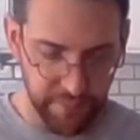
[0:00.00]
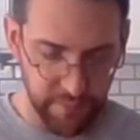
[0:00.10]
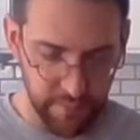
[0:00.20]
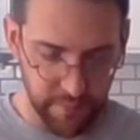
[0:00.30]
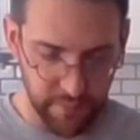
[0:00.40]

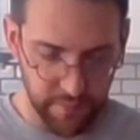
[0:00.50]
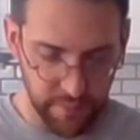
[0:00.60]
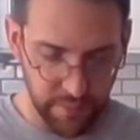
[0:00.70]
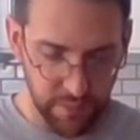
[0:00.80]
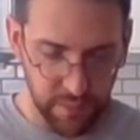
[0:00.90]

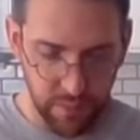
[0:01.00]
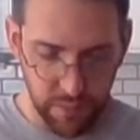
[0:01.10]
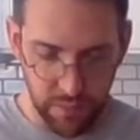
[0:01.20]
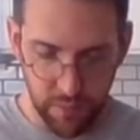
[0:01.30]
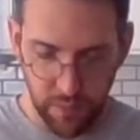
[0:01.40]

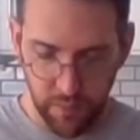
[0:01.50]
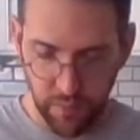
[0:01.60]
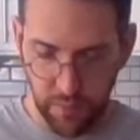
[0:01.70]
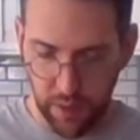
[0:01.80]
(silence)